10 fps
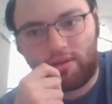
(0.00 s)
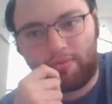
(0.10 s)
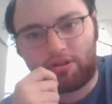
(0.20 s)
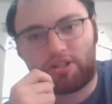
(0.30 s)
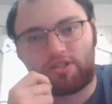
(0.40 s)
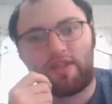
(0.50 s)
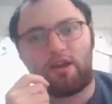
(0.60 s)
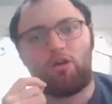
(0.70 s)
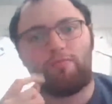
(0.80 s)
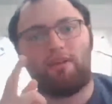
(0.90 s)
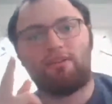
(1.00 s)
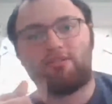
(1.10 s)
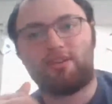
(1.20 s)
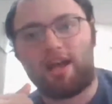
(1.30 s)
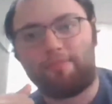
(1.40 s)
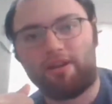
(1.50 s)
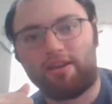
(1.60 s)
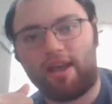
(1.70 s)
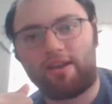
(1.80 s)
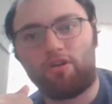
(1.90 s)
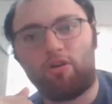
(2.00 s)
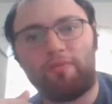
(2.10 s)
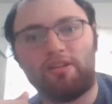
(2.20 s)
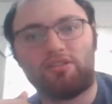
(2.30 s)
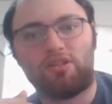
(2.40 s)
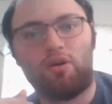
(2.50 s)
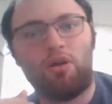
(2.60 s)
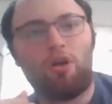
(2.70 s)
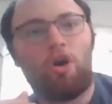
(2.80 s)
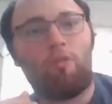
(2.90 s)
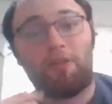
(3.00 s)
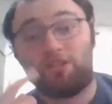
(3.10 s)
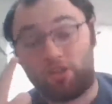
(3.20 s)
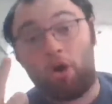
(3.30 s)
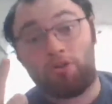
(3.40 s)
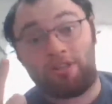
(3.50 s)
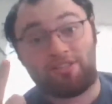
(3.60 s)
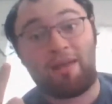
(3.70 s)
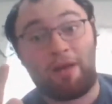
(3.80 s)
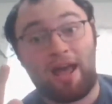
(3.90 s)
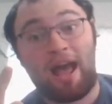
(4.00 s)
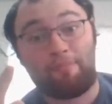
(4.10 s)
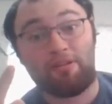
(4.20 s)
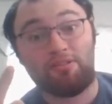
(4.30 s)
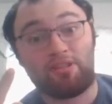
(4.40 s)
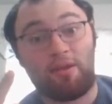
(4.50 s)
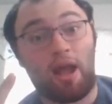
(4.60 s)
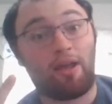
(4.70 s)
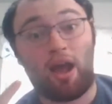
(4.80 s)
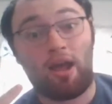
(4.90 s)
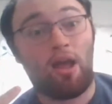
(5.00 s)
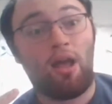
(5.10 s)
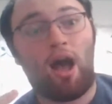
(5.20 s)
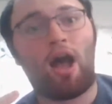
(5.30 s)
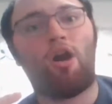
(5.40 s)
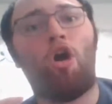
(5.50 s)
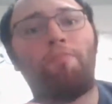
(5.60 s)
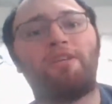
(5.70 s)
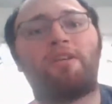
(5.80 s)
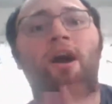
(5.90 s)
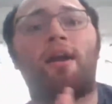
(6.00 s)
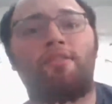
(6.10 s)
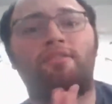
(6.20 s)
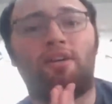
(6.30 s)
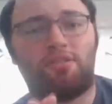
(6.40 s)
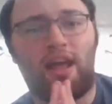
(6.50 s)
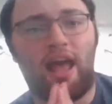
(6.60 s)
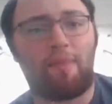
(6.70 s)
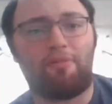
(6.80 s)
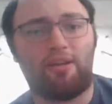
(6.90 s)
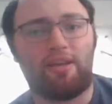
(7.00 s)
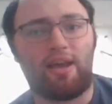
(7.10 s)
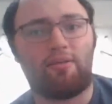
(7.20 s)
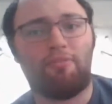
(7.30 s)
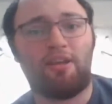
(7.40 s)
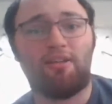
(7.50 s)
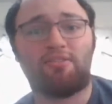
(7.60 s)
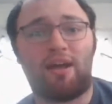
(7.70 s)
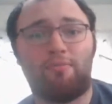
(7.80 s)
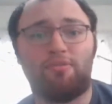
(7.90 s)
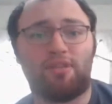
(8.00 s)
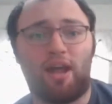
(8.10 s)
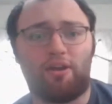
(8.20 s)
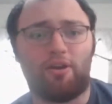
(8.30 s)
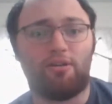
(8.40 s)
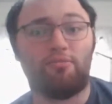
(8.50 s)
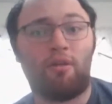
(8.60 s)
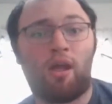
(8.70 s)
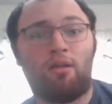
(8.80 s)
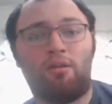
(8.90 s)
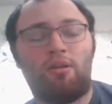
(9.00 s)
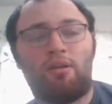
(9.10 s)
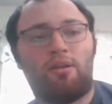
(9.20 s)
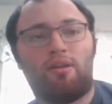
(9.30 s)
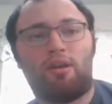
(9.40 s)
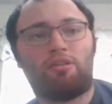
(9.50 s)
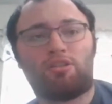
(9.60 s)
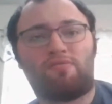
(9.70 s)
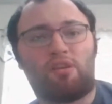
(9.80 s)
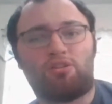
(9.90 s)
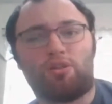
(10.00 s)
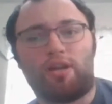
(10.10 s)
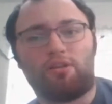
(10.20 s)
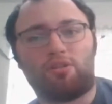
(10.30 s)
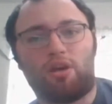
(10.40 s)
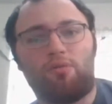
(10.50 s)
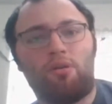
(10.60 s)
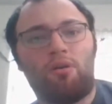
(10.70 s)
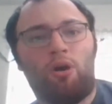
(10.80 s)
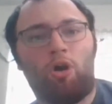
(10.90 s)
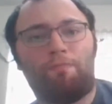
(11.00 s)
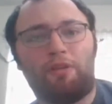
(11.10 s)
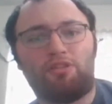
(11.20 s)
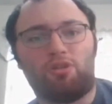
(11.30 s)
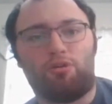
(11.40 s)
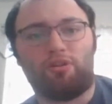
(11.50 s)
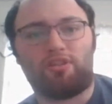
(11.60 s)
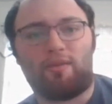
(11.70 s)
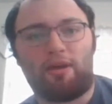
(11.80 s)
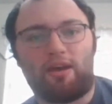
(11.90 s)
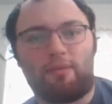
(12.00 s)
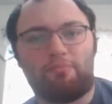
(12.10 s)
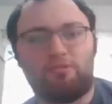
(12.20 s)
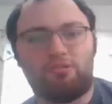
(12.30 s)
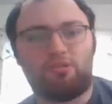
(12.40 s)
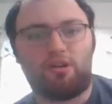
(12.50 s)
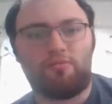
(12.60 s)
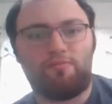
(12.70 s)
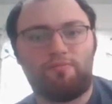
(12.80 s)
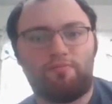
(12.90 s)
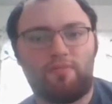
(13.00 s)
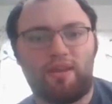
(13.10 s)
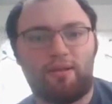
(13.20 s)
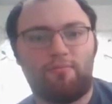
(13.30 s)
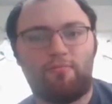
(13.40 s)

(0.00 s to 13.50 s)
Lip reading: apologize for that. Hopefully it does not happen again. Hopefully it's the only time it happens. I hope to God it does not happen again, because that was not good and just frustrating. So hopefully it's the only time it happens. So yeah.